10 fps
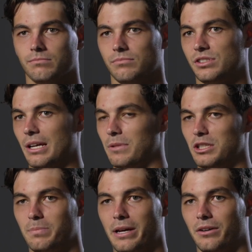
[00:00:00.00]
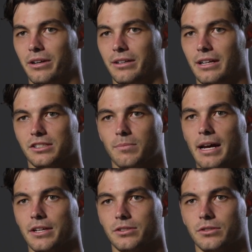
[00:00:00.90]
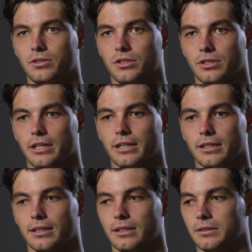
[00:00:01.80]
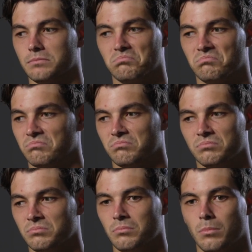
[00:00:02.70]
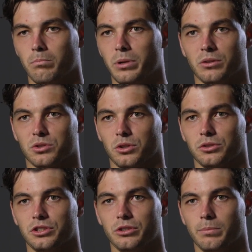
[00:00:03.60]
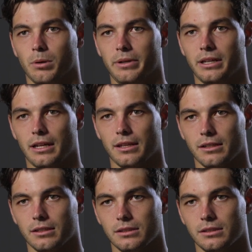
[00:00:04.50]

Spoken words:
semis better at some masters, just like a big result or two to put me in, I think.